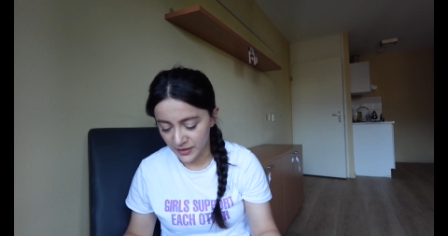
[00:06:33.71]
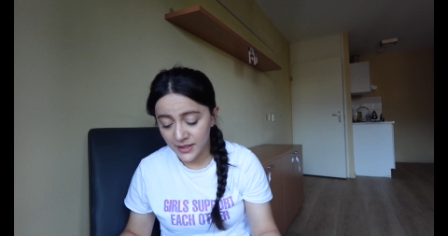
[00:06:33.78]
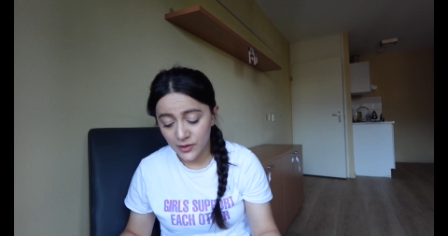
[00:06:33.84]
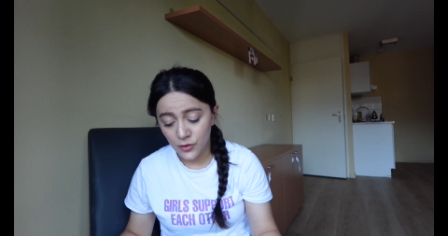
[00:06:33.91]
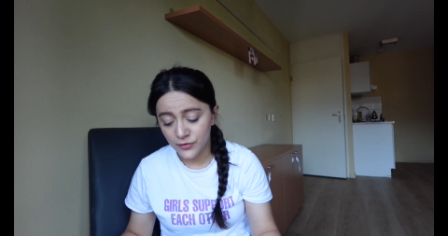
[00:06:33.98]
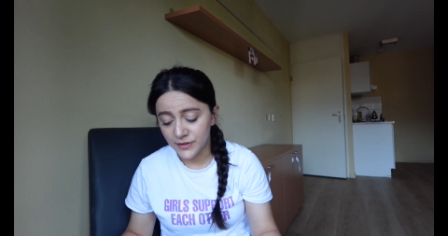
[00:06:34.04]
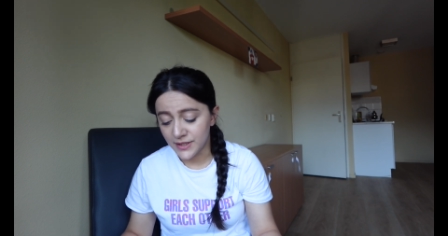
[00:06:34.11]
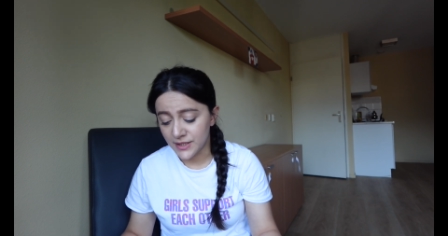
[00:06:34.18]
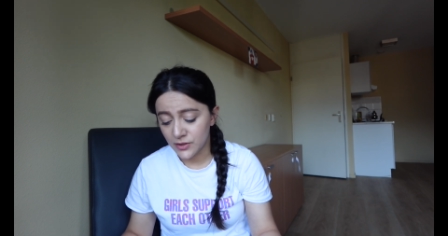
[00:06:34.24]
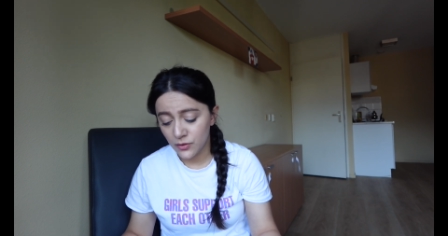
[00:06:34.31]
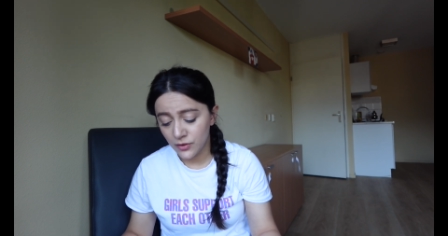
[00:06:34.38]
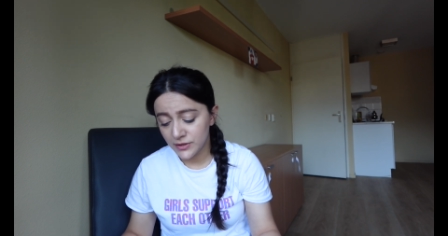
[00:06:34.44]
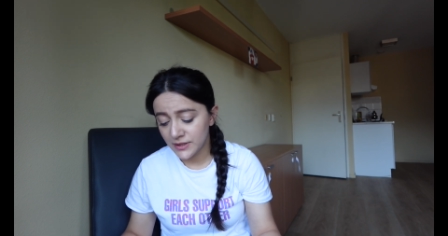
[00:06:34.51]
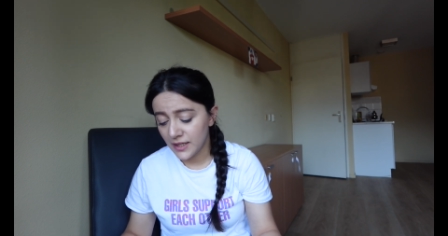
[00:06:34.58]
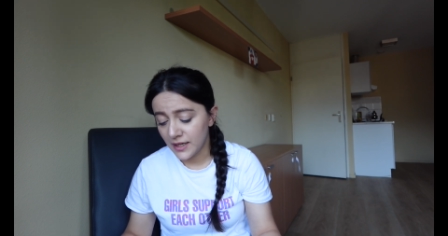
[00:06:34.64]
None of these
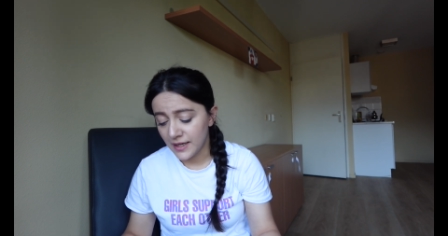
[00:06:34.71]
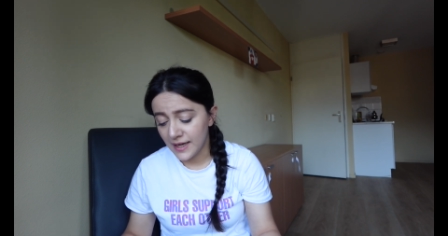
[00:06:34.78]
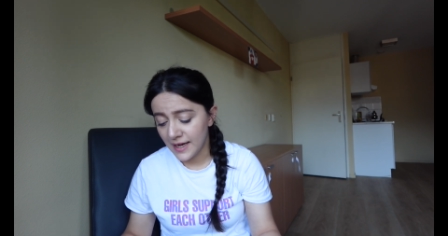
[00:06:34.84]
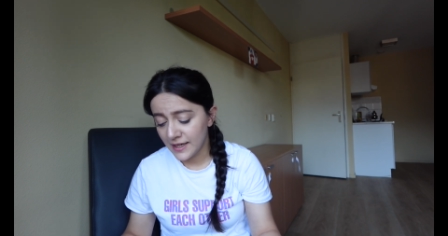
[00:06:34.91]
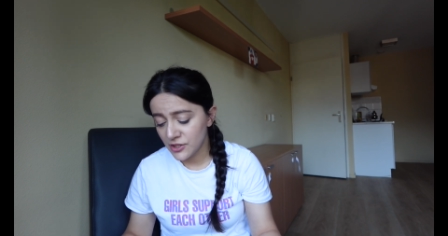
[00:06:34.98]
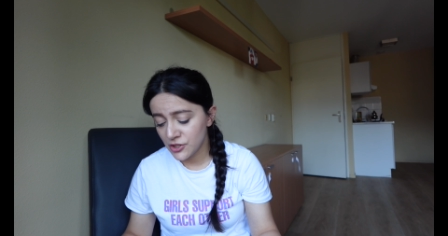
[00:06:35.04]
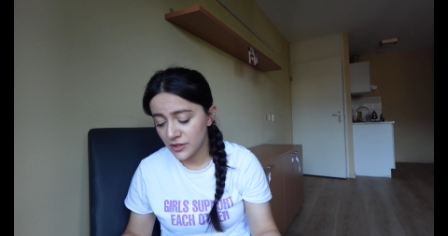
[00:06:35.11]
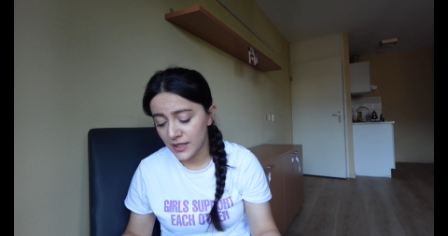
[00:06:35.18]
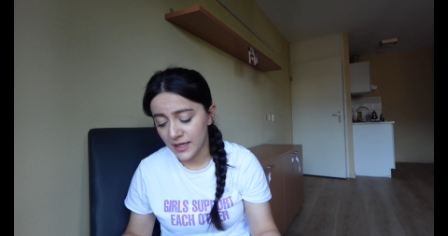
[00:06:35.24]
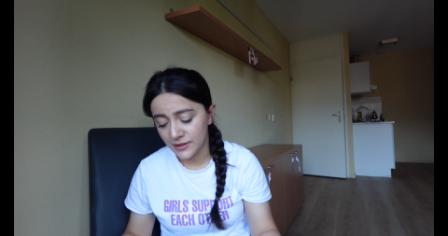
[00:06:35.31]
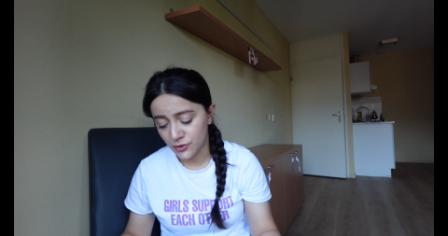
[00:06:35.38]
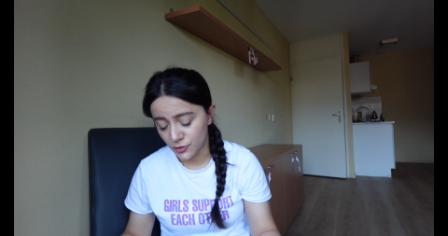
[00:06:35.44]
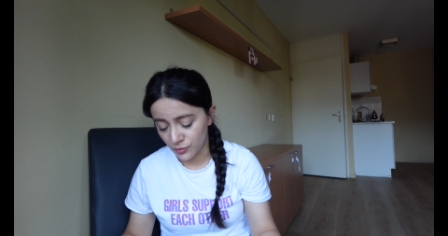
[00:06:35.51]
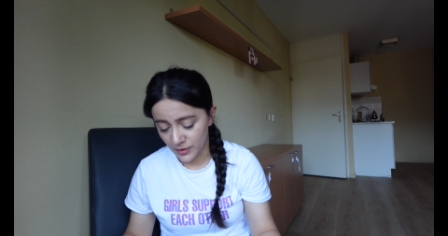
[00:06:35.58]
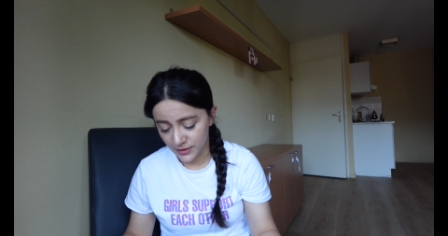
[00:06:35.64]
codes I actually
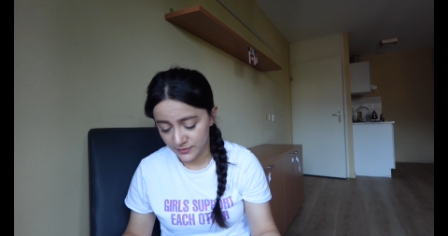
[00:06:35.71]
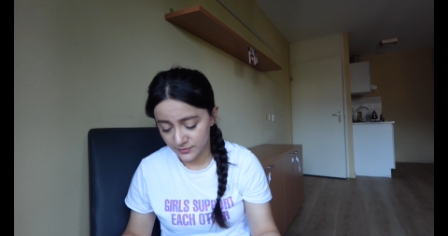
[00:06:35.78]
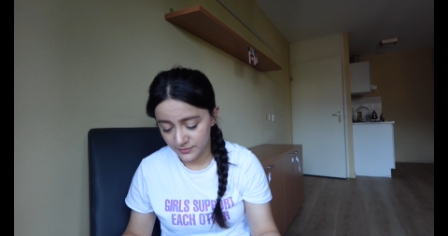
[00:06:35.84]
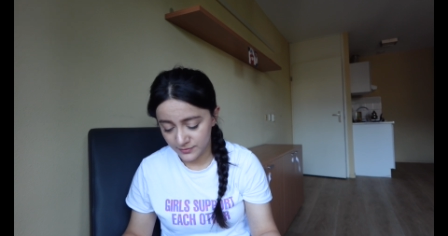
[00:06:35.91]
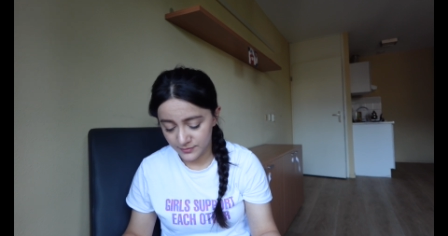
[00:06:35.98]
had to run.